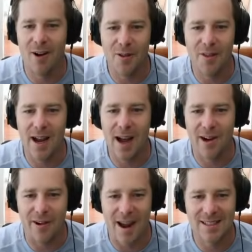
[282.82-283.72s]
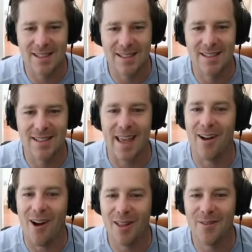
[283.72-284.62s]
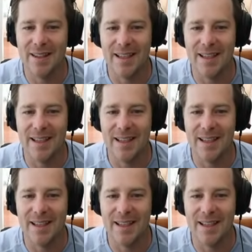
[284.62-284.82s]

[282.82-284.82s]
the 9RXs and all of the